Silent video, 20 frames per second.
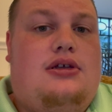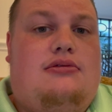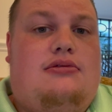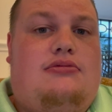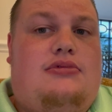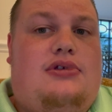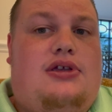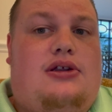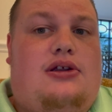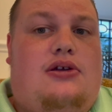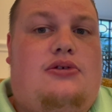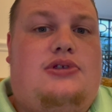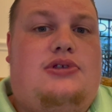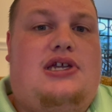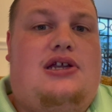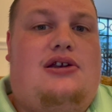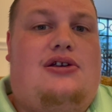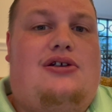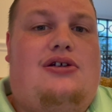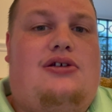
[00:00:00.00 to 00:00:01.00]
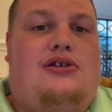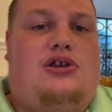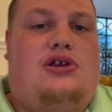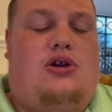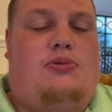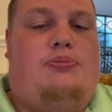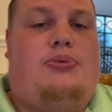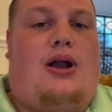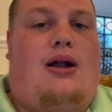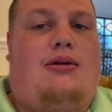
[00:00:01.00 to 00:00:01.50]
you know, dinner,
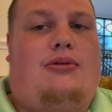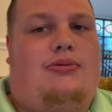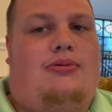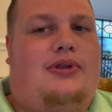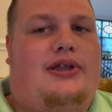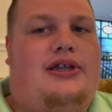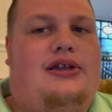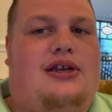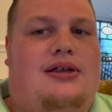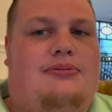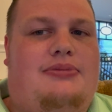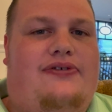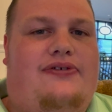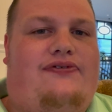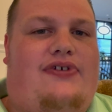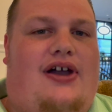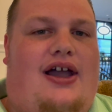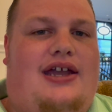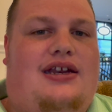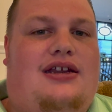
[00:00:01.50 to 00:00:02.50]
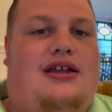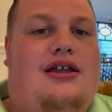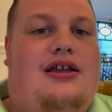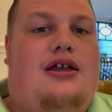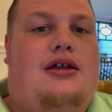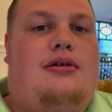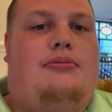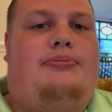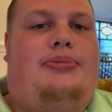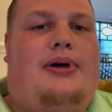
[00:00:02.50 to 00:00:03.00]
you're probably going to be fine.
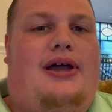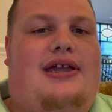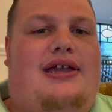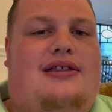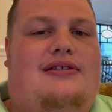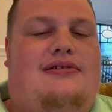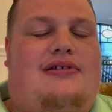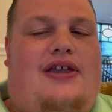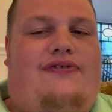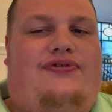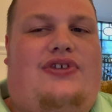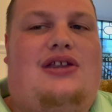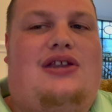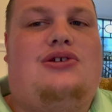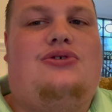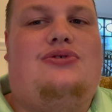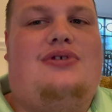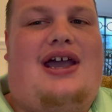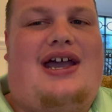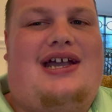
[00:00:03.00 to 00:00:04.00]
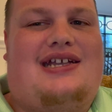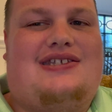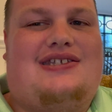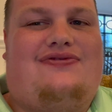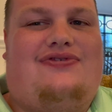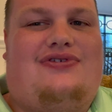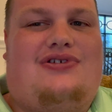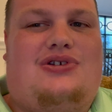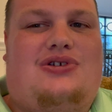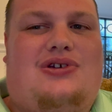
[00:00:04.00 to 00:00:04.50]
But if they do ask
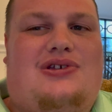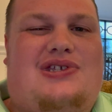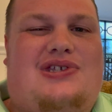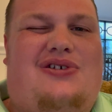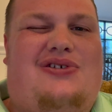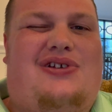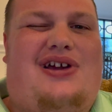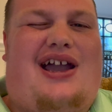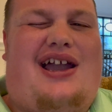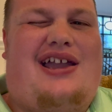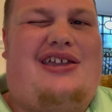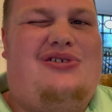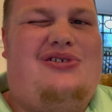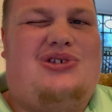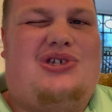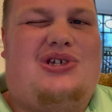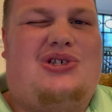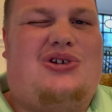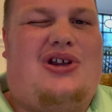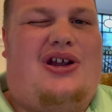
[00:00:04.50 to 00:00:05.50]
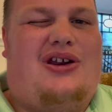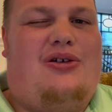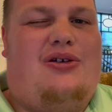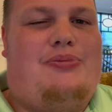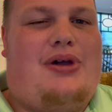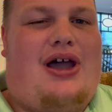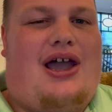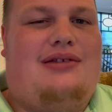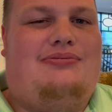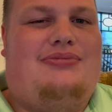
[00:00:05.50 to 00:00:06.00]
for a dress code, I usually try to
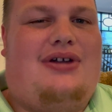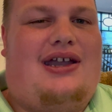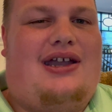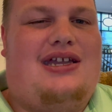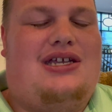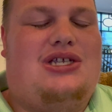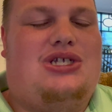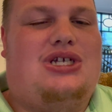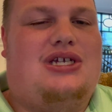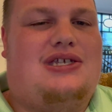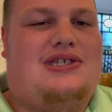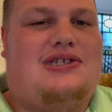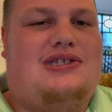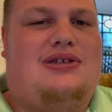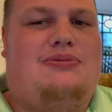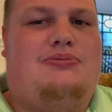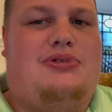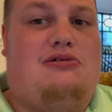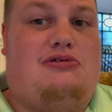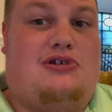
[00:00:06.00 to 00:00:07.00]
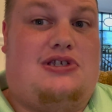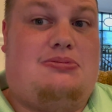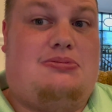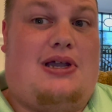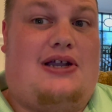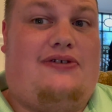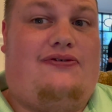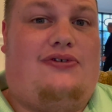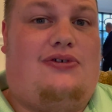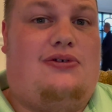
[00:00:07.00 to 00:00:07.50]
abide by it just to be
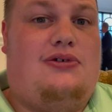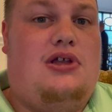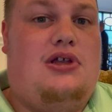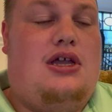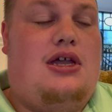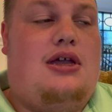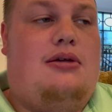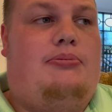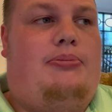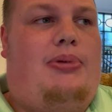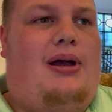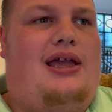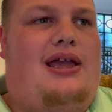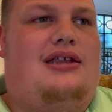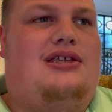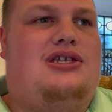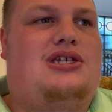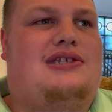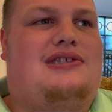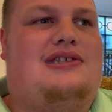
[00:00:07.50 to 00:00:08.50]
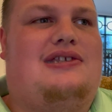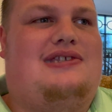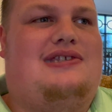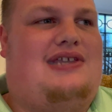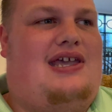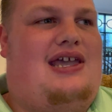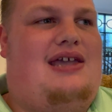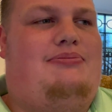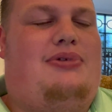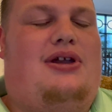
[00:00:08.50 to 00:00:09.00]
respectful. But just to
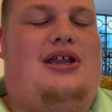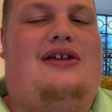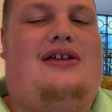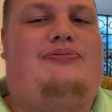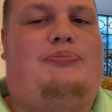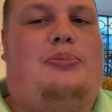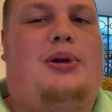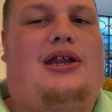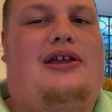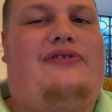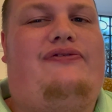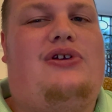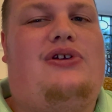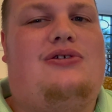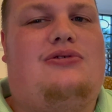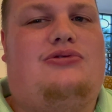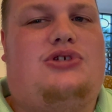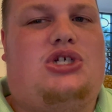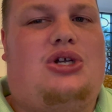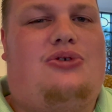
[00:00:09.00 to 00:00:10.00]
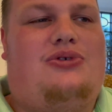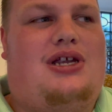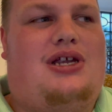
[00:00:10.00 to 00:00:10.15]
say, but if you're showing